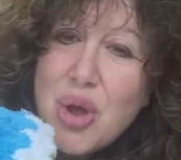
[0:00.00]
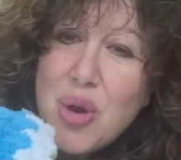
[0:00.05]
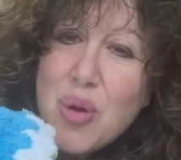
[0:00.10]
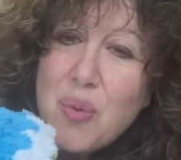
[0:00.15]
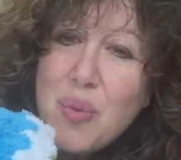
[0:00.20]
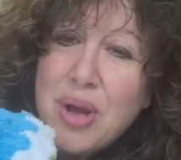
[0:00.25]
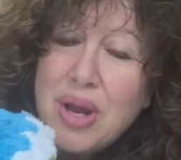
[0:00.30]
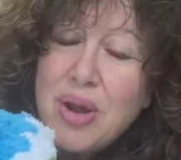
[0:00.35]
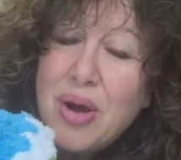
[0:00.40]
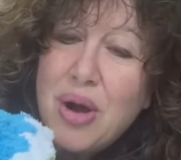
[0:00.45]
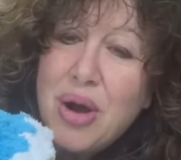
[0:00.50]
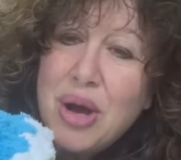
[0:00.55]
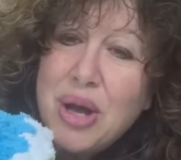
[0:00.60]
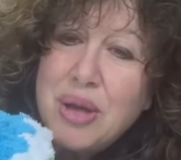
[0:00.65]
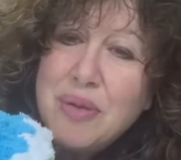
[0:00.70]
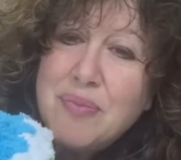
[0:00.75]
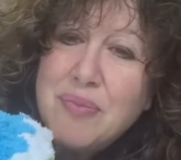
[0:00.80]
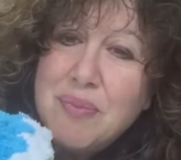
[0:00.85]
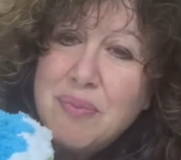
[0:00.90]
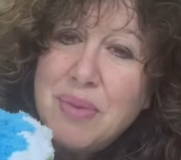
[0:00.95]
when
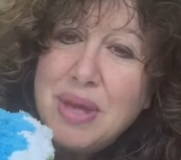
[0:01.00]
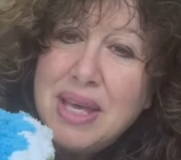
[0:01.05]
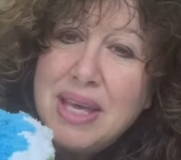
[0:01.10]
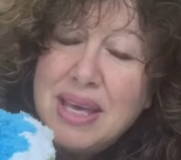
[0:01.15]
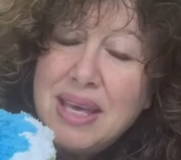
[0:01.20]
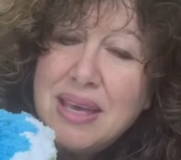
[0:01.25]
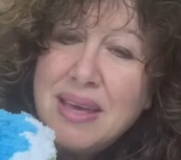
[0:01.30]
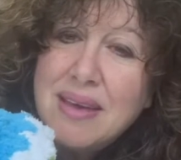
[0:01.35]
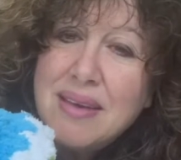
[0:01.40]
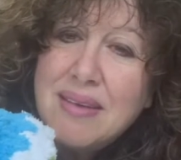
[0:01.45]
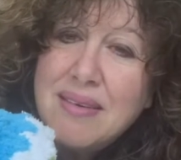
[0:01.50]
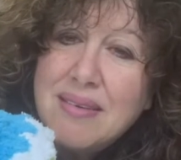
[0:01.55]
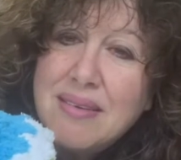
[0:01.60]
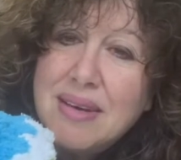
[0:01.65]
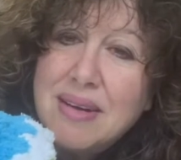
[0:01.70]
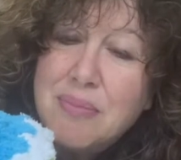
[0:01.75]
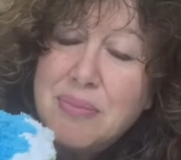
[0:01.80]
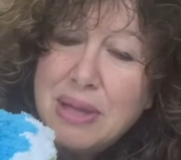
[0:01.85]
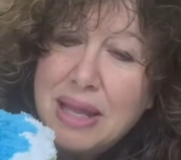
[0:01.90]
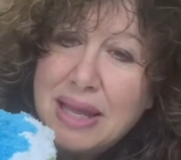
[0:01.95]
I'm making
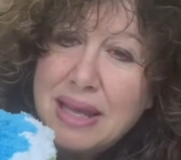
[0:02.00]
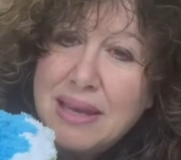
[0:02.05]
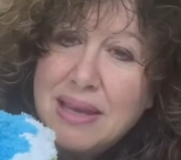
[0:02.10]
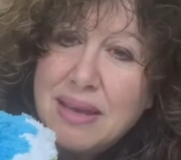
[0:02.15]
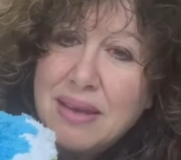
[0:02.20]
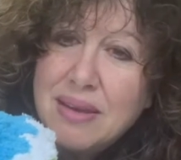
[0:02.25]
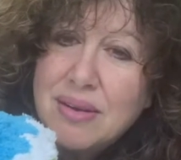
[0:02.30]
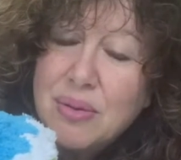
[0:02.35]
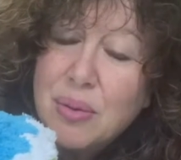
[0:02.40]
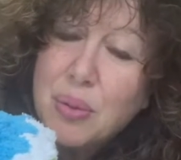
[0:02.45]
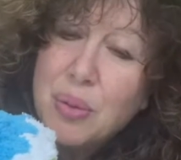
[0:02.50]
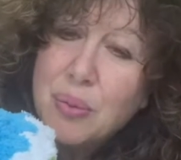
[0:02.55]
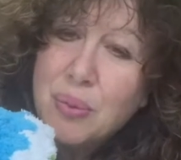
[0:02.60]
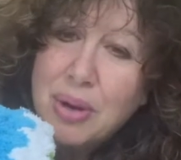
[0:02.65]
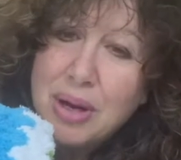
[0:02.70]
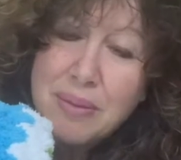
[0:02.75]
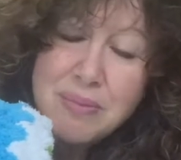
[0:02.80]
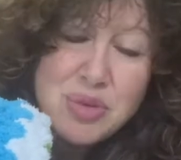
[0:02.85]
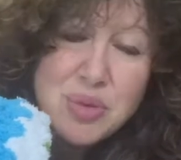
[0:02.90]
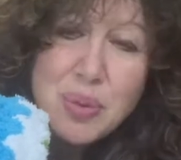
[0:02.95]
a blanket or
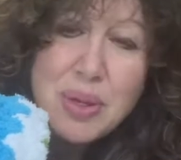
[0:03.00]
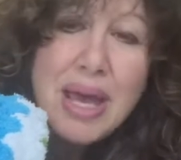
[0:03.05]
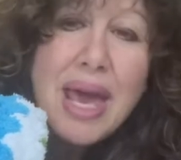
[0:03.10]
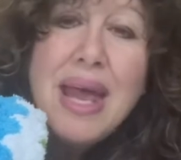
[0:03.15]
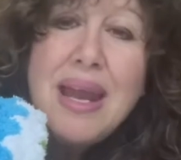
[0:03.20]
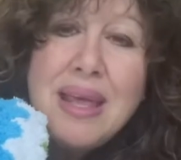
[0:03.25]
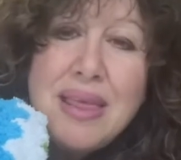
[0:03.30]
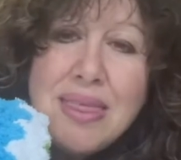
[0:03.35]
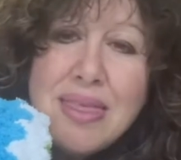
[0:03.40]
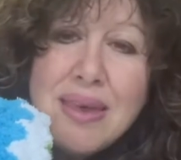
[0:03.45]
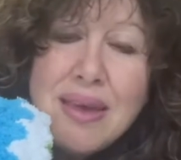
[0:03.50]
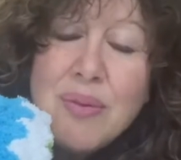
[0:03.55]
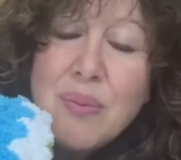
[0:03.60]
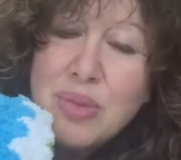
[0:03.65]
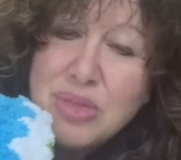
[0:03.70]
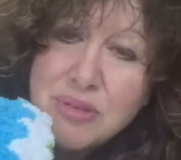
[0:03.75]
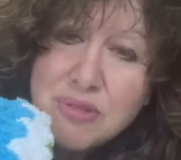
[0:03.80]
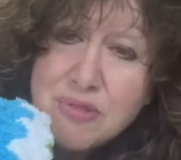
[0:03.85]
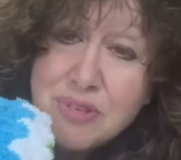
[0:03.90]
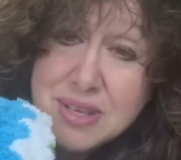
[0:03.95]
when I'm doing anything
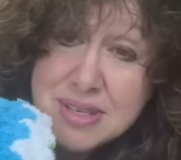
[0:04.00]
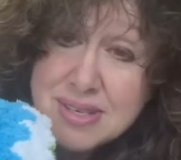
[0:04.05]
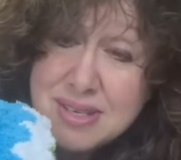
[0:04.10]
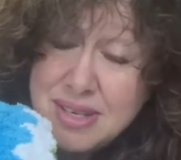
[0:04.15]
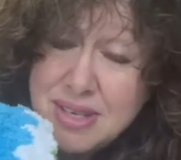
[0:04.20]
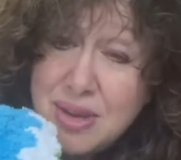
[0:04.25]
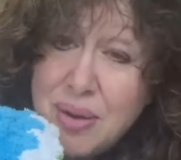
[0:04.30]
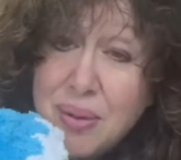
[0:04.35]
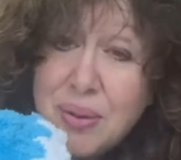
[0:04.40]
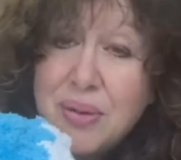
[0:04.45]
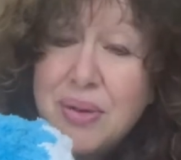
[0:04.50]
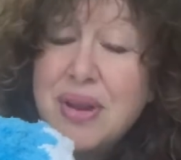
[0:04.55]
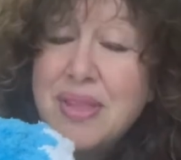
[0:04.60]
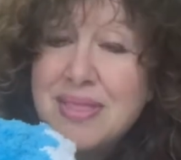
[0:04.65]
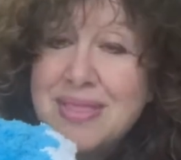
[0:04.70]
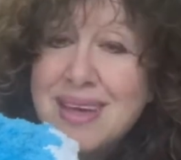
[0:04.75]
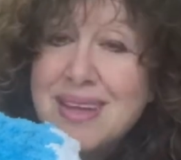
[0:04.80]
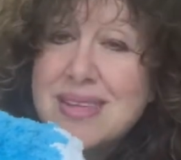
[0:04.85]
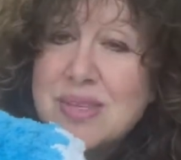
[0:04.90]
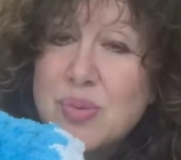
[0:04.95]
with the fuzzy yarn,
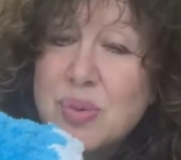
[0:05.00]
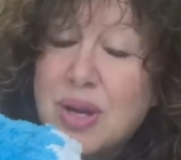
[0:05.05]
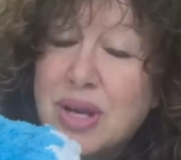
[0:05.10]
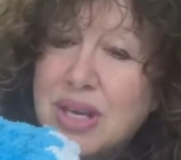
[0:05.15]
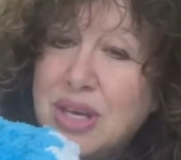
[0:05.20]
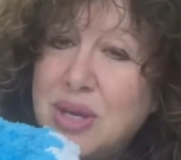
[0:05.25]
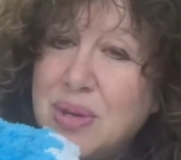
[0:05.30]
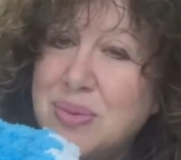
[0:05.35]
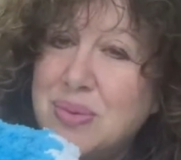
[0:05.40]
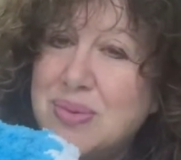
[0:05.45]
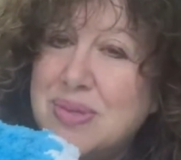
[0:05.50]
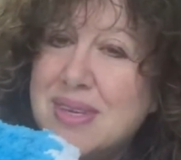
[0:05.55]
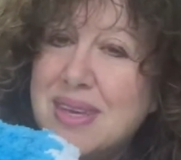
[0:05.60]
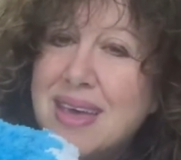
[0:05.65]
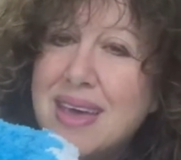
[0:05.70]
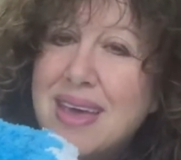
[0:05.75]
that's what I use.